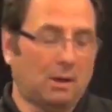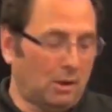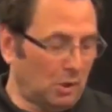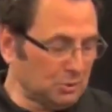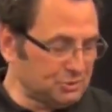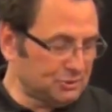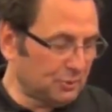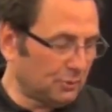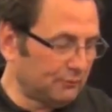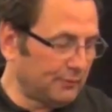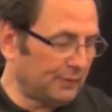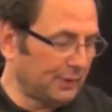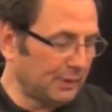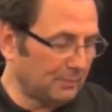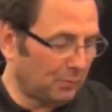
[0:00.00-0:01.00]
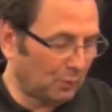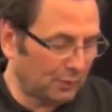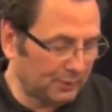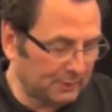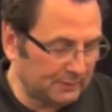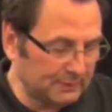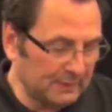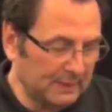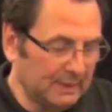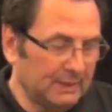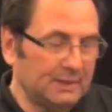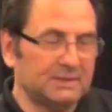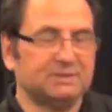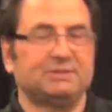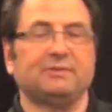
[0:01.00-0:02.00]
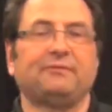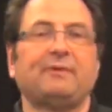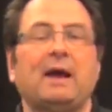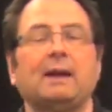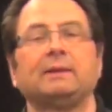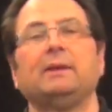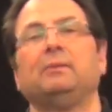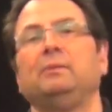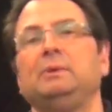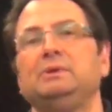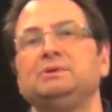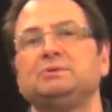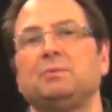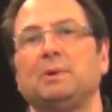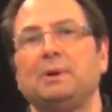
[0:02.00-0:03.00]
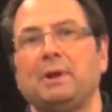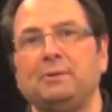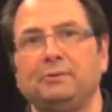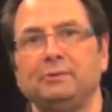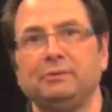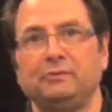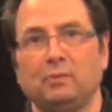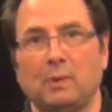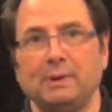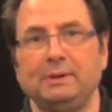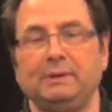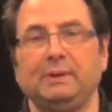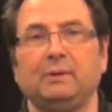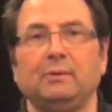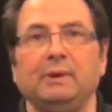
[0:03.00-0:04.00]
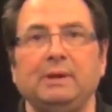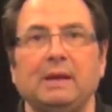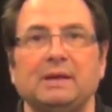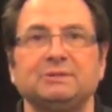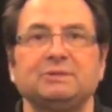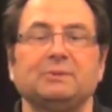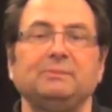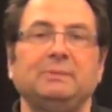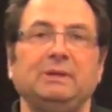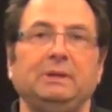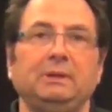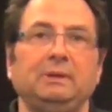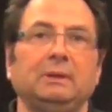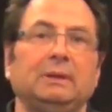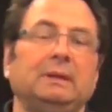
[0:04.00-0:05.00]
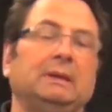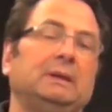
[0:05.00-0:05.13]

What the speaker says: Also very important is the fact that we use 120 degree SMD